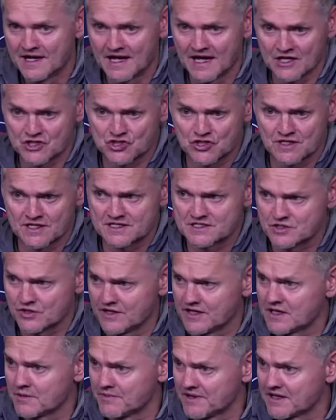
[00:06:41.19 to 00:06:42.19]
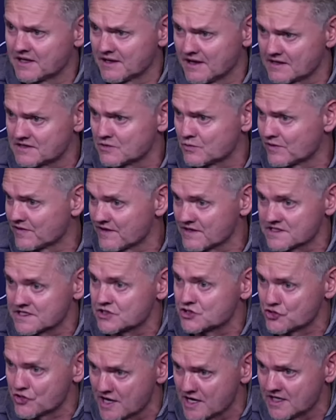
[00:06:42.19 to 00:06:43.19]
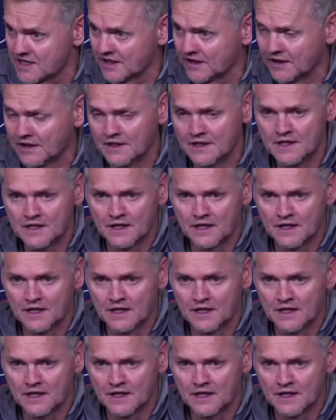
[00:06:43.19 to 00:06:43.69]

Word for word: actually, so he can be connected with us in training.